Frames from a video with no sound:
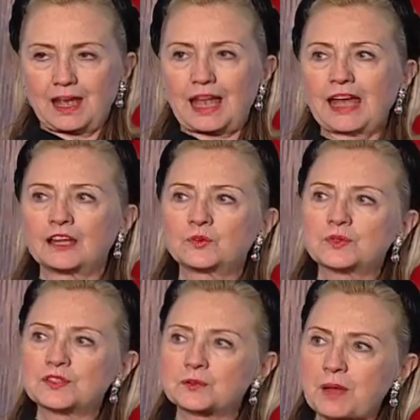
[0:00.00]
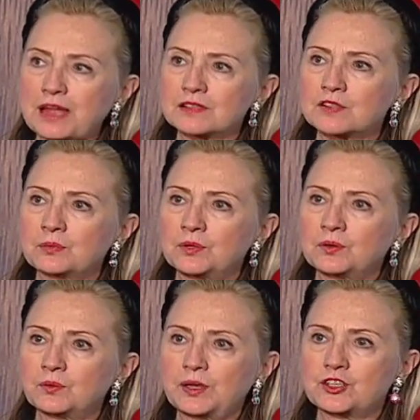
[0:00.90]
and
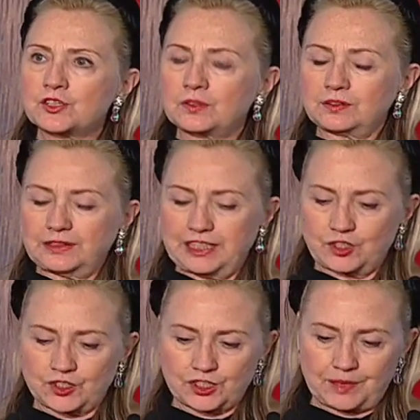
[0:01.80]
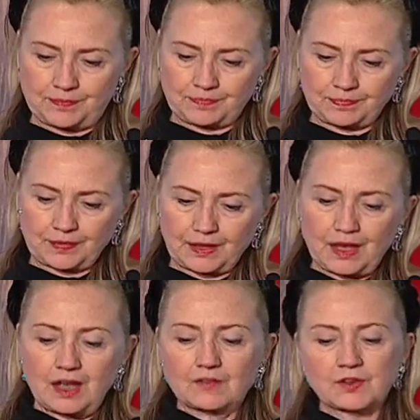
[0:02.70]
responsible regional leadership.
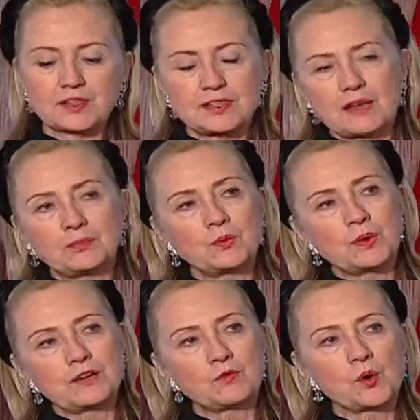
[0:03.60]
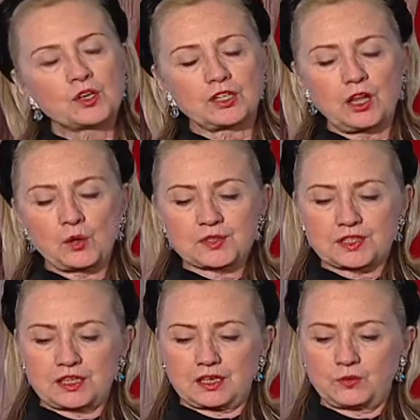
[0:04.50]
For example, we have worked
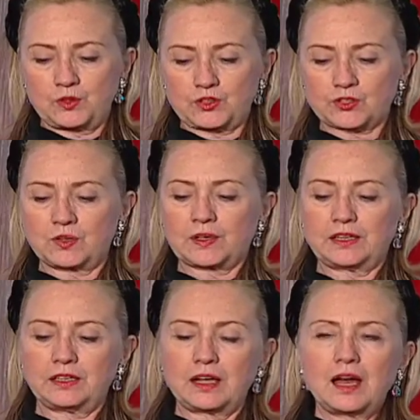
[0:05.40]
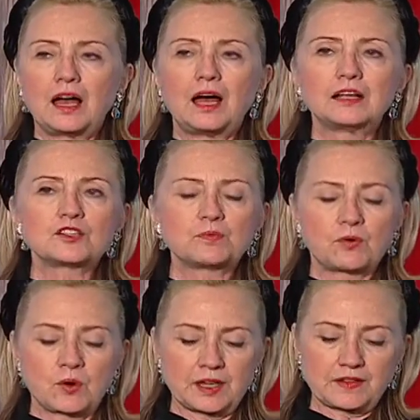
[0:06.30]
closely with Turkey on
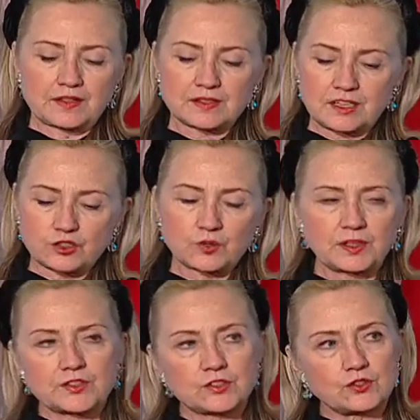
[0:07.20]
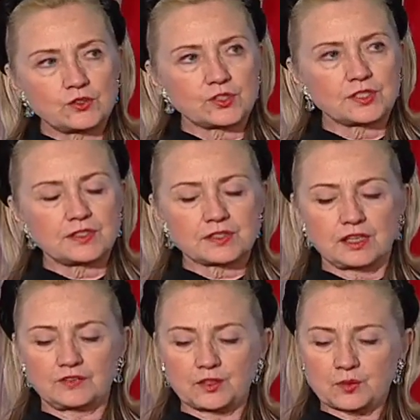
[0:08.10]
supporting the central institutions
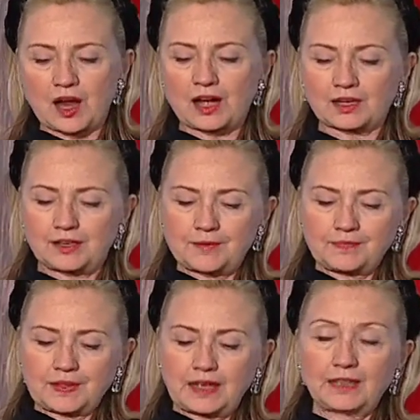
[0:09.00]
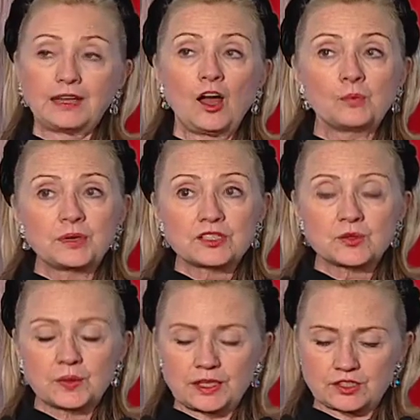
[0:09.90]
of Iraq and helping
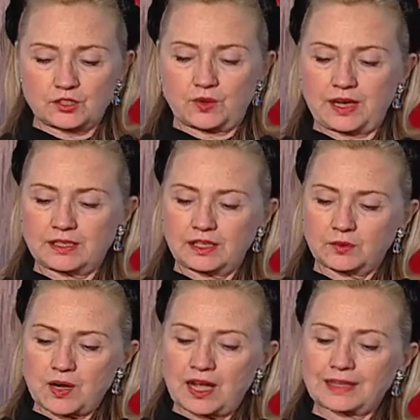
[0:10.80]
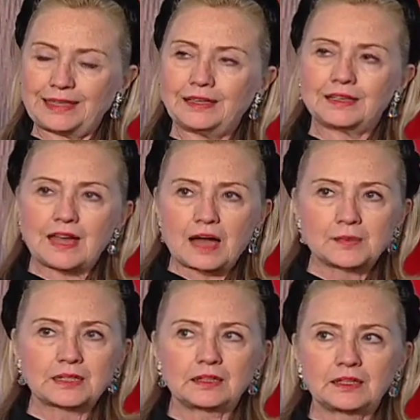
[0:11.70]
to integrate Iraq
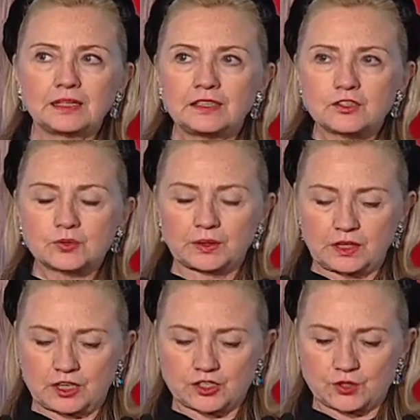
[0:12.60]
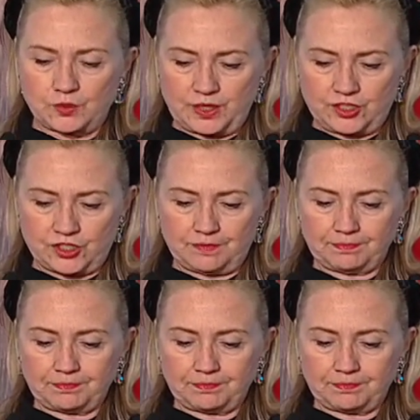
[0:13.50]
economically into a larger region.